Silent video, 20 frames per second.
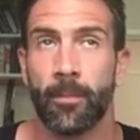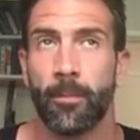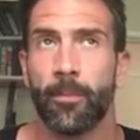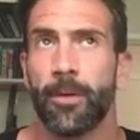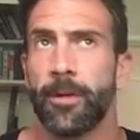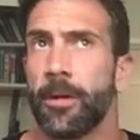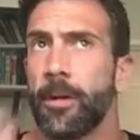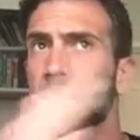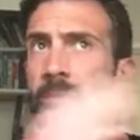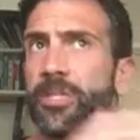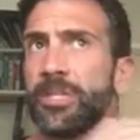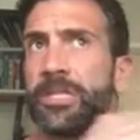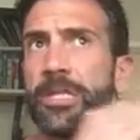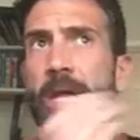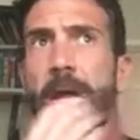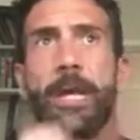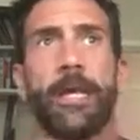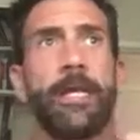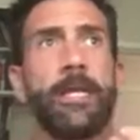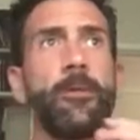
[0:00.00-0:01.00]
But in our
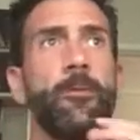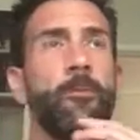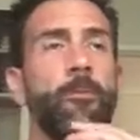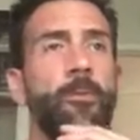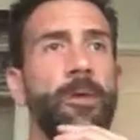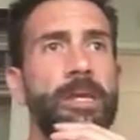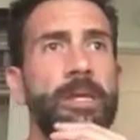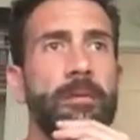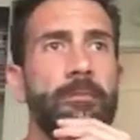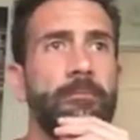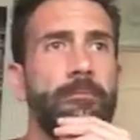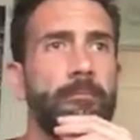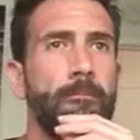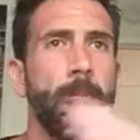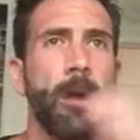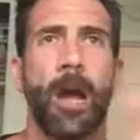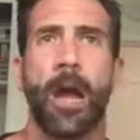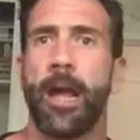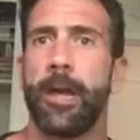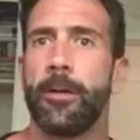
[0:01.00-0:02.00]
society, we
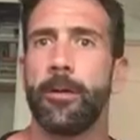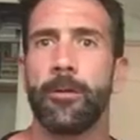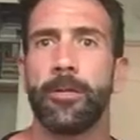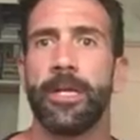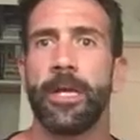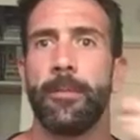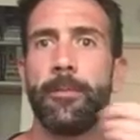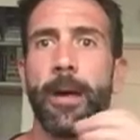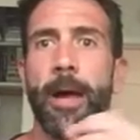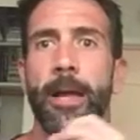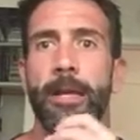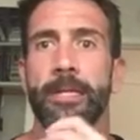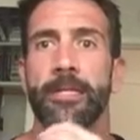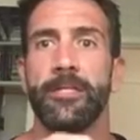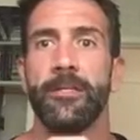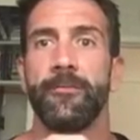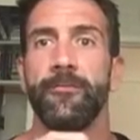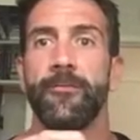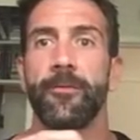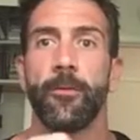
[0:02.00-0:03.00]
hide our dead
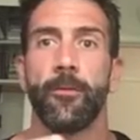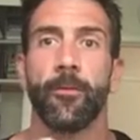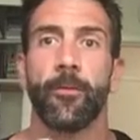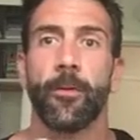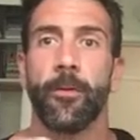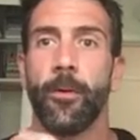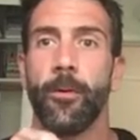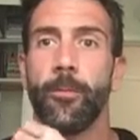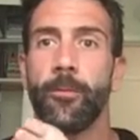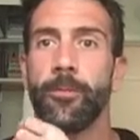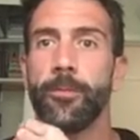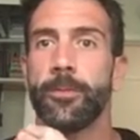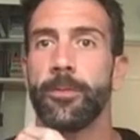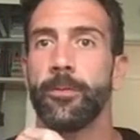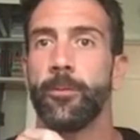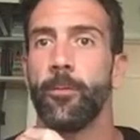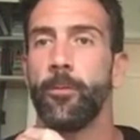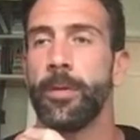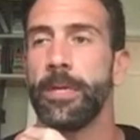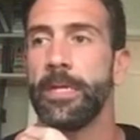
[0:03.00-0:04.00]
bodies in funeral
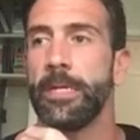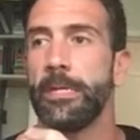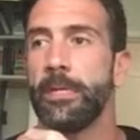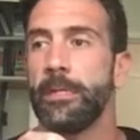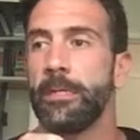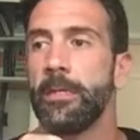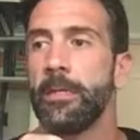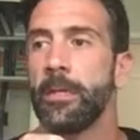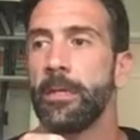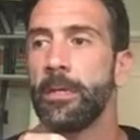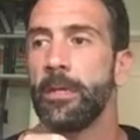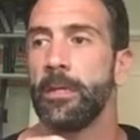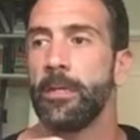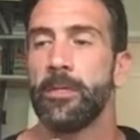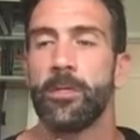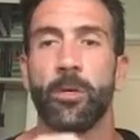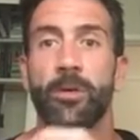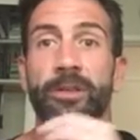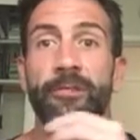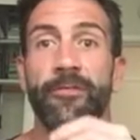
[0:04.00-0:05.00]
homes. We
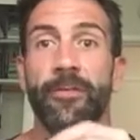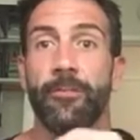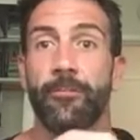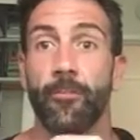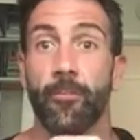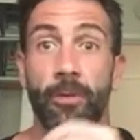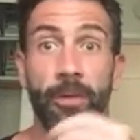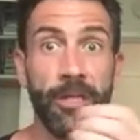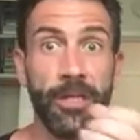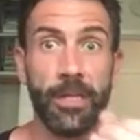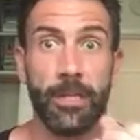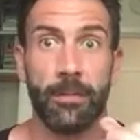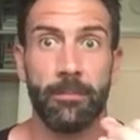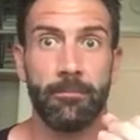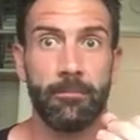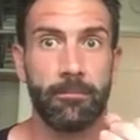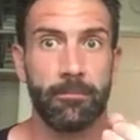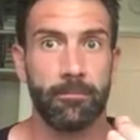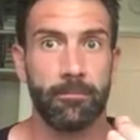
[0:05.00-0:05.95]
don't even really,